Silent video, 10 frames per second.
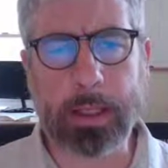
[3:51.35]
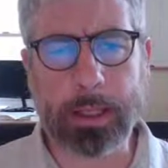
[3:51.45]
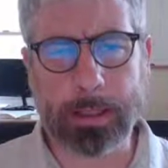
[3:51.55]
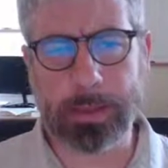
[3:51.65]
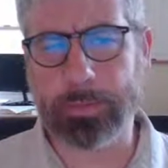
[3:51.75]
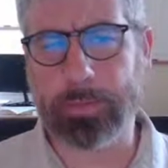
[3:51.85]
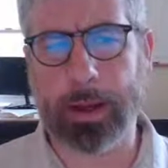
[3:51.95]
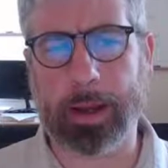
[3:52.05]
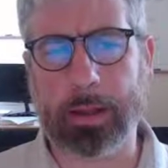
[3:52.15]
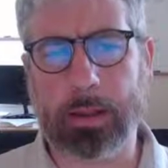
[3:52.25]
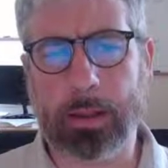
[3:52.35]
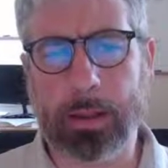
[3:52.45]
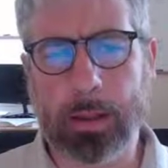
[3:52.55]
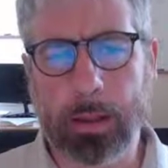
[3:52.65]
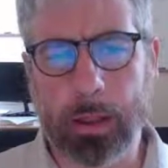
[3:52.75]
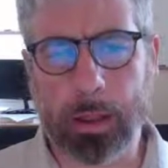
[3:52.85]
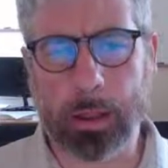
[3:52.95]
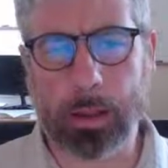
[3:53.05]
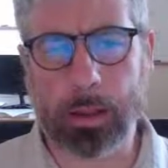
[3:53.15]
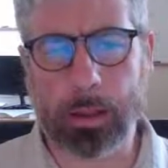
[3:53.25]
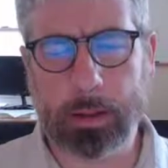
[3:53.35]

is in fact the